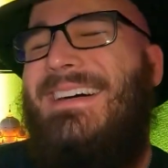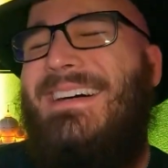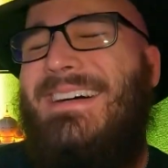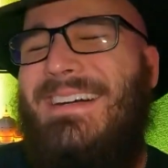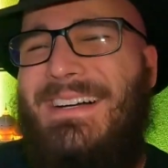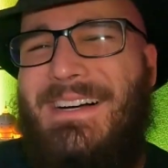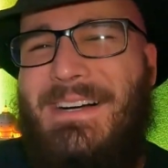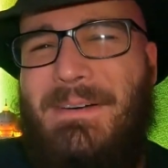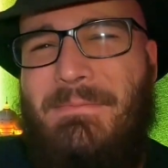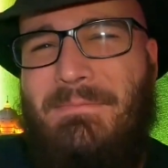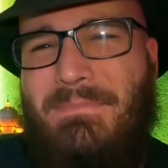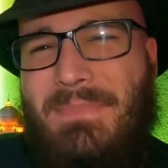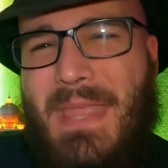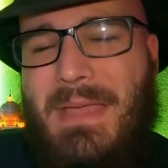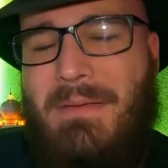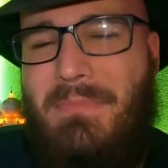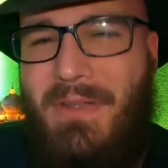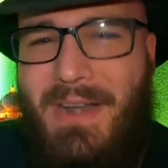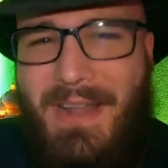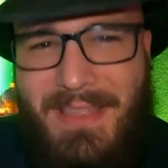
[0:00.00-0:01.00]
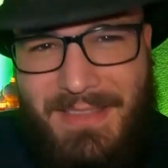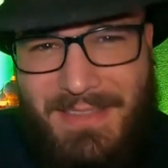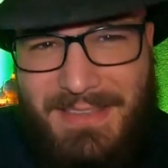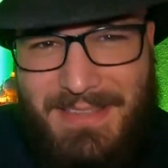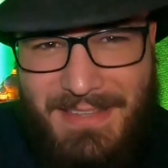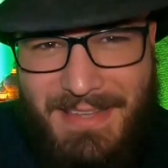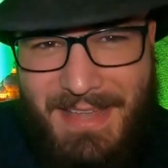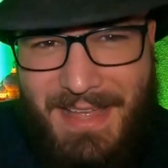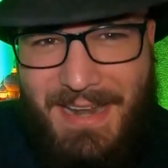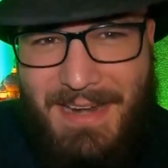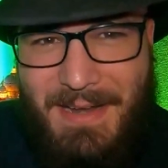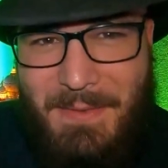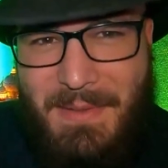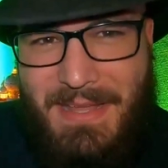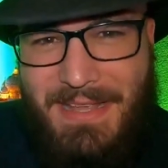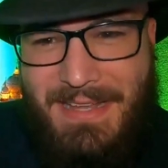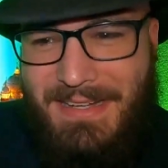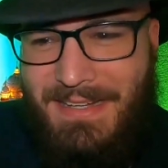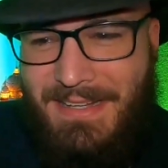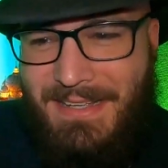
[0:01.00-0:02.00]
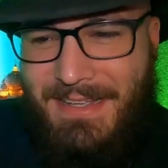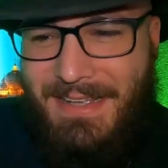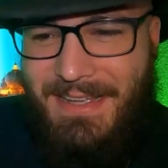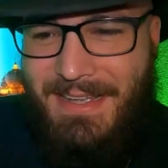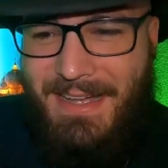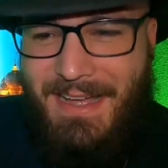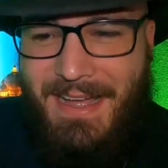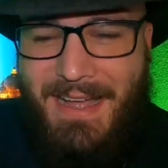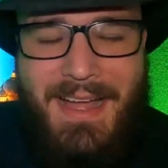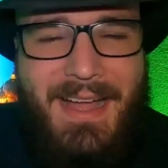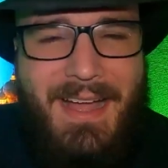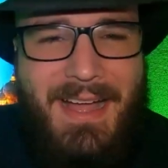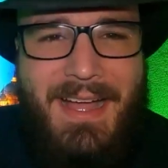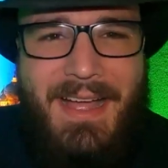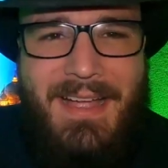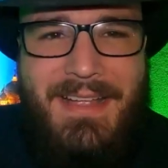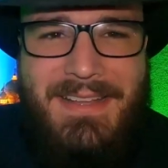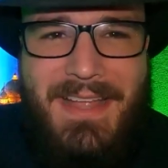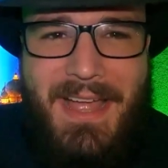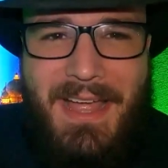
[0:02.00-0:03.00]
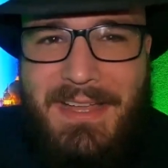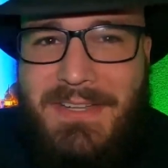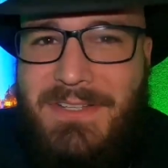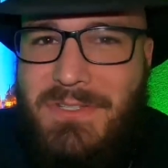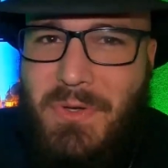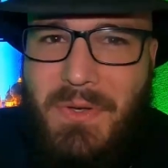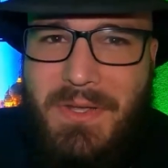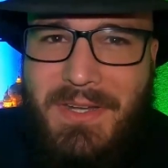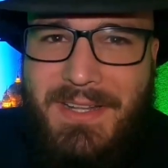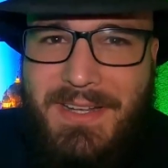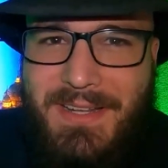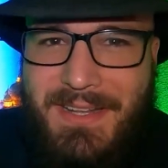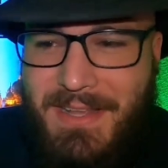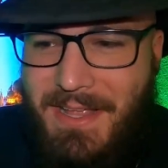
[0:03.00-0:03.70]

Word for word: But other than that, I mean, I enjoyed it.